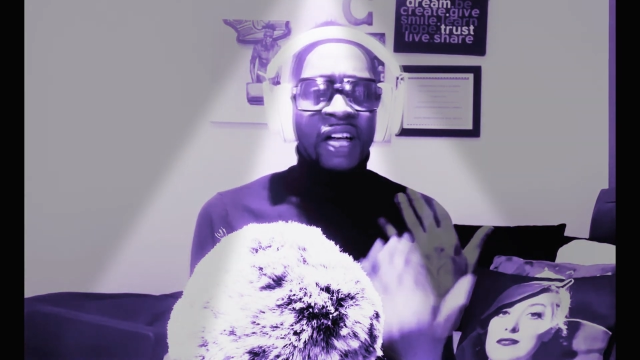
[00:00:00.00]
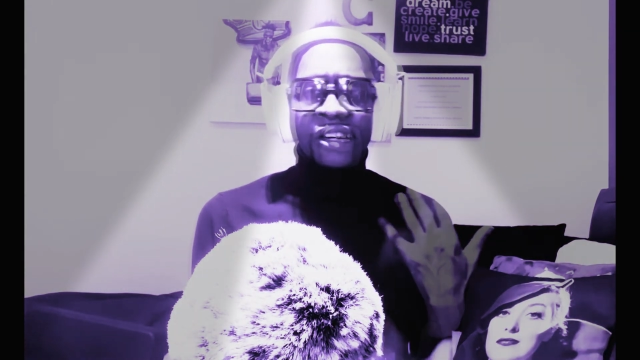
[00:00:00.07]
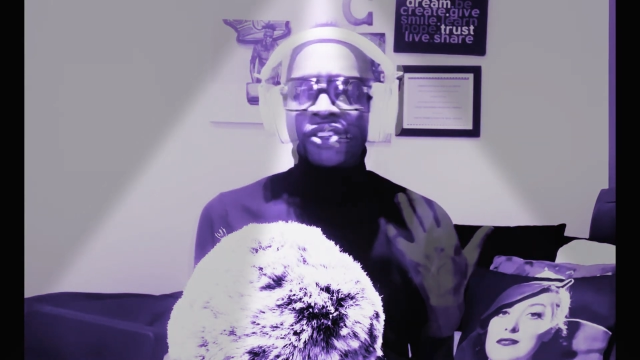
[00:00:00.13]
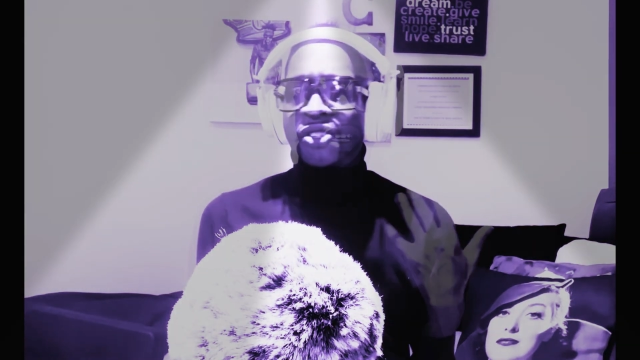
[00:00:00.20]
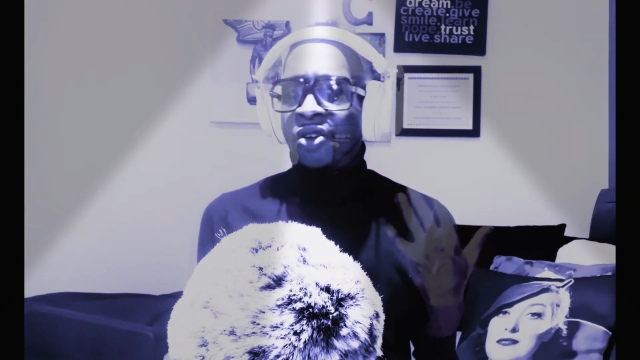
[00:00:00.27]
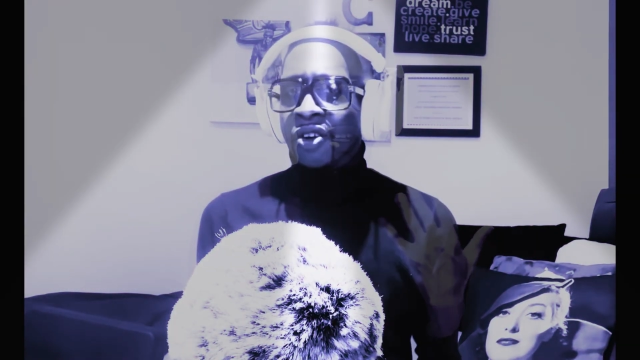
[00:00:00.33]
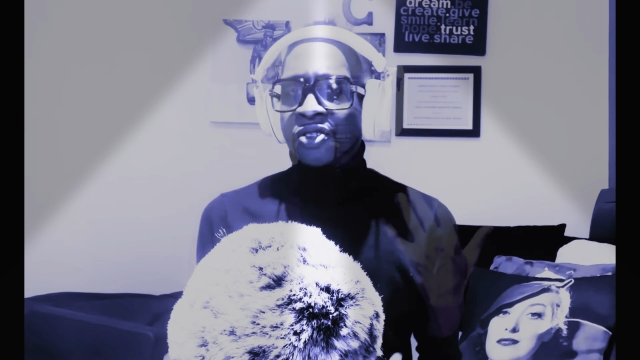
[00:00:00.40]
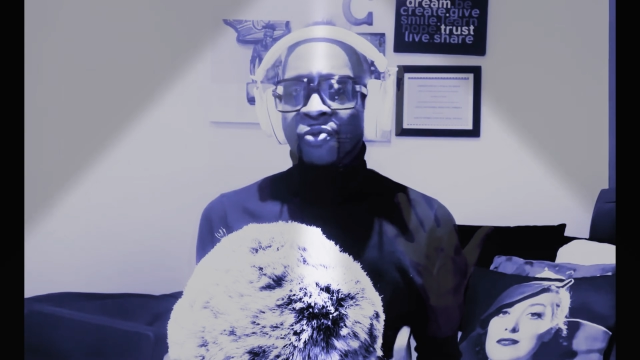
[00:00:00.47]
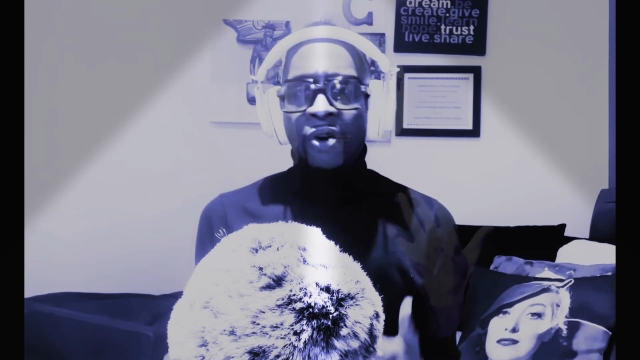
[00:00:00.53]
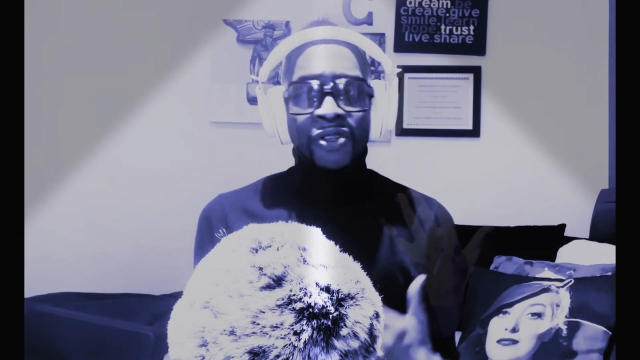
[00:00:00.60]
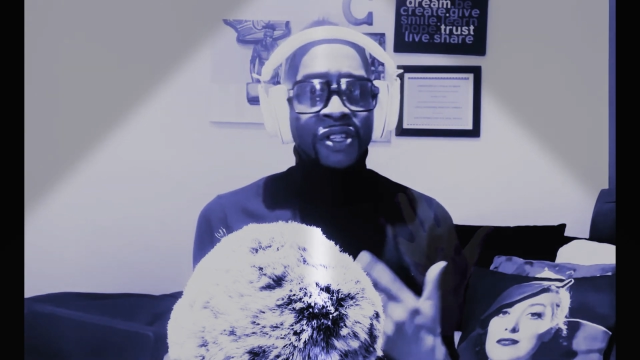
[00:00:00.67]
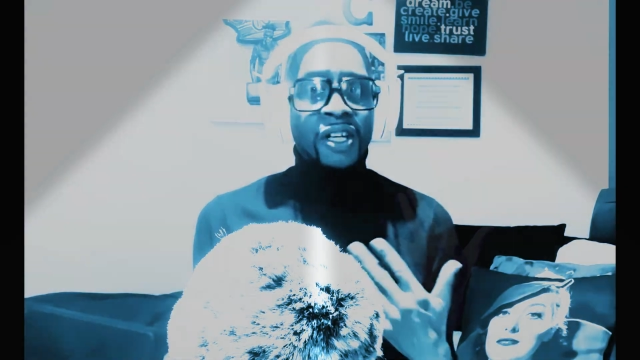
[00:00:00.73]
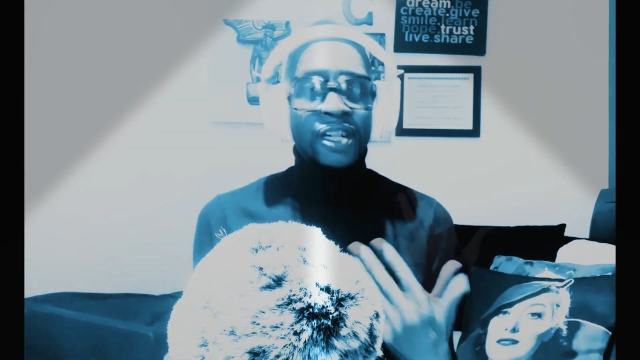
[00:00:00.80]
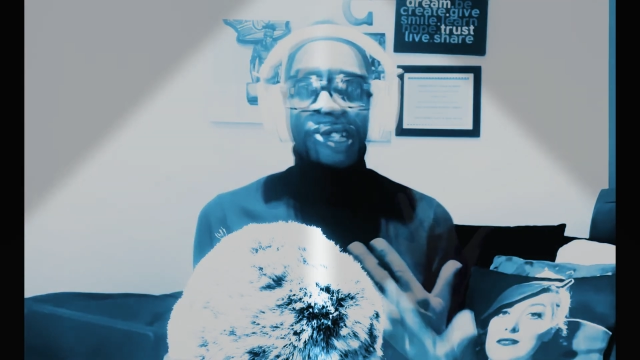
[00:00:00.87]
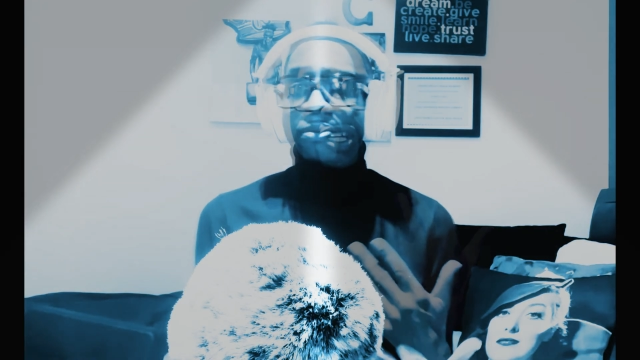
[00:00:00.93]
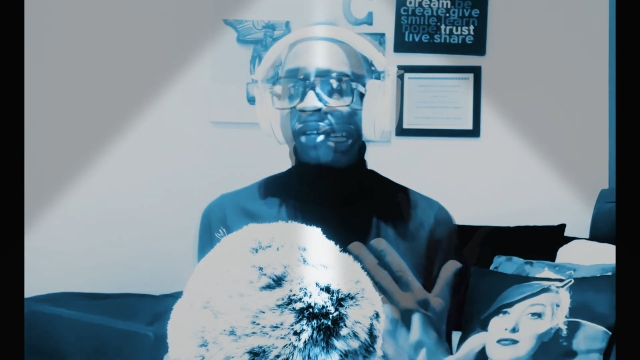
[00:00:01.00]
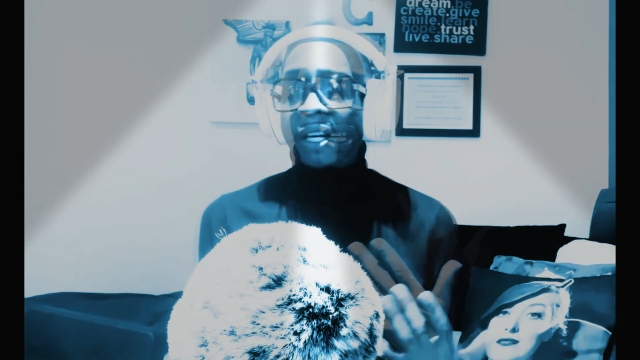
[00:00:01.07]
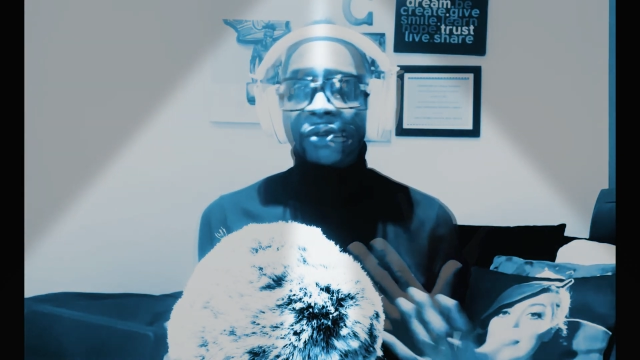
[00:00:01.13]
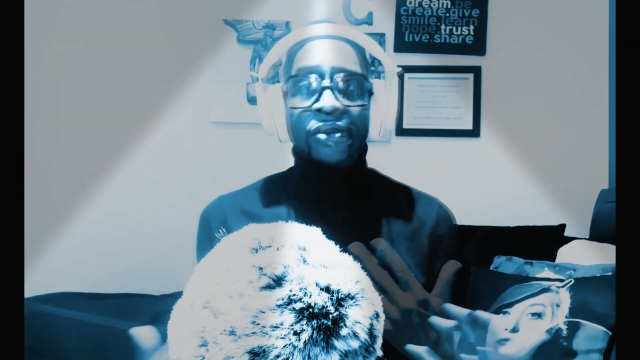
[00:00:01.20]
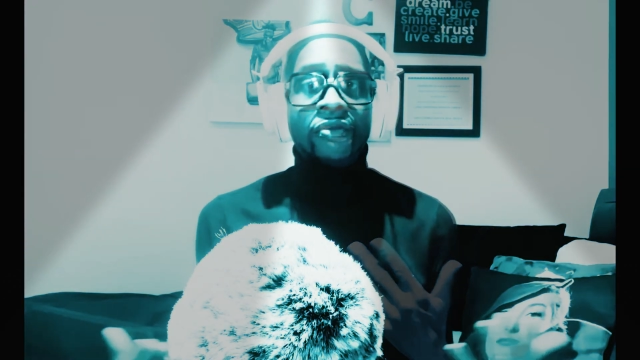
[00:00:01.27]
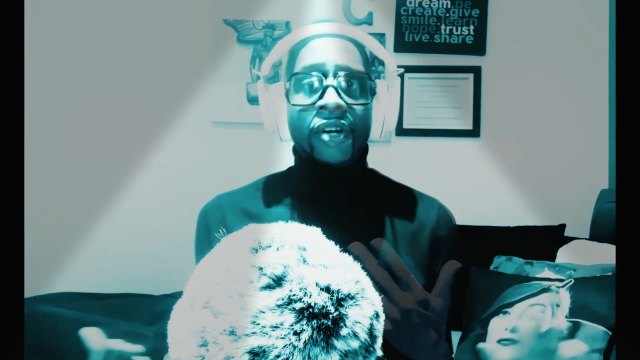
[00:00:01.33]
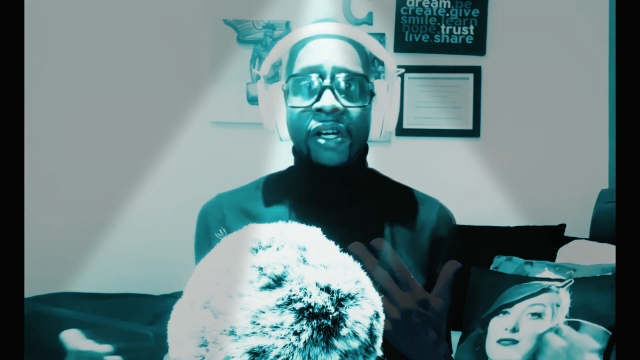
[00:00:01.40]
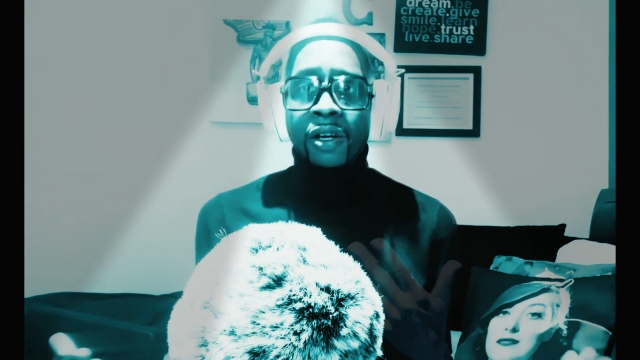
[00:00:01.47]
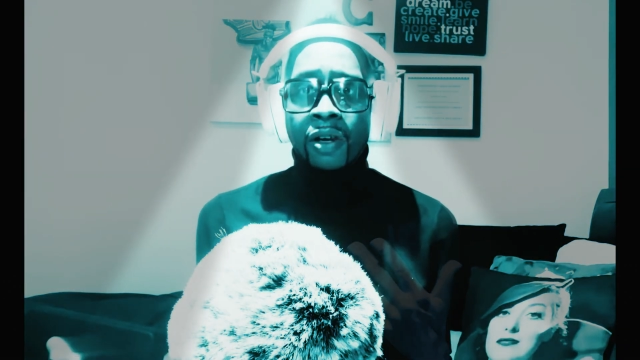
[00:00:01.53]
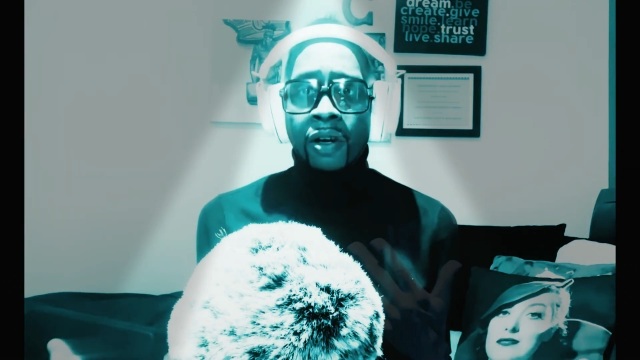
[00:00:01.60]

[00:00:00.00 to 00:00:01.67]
songs wasn't getting played on the radio.